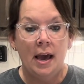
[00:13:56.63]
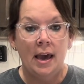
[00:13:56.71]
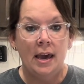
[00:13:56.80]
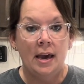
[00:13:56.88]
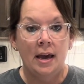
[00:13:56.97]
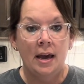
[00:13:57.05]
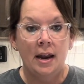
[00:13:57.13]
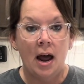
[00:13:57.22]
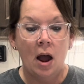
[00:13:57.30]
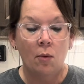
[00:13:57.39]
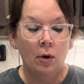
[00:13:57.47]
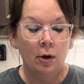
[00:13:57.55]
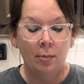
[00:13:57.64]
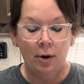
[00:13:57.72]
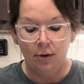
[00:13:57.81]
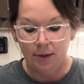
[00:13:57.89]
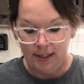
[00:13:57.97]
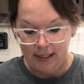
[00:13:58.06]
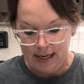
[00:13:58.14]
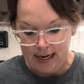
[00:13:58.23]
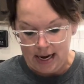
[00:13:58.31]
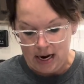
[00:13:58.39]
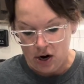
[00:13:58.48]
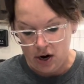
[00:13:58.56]
and I will post it
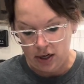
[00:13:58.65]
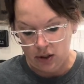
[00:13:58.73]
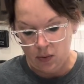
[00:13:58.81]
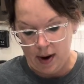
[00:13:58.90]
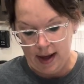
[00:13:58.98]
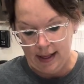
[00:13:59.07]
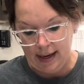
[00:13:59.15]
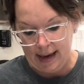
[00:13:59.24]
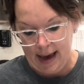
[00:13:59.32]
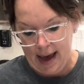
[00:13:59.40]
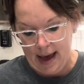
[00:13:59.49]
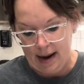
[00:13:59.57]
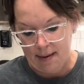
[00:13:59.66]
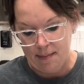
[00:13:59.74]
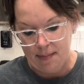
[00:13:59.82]
here as well again,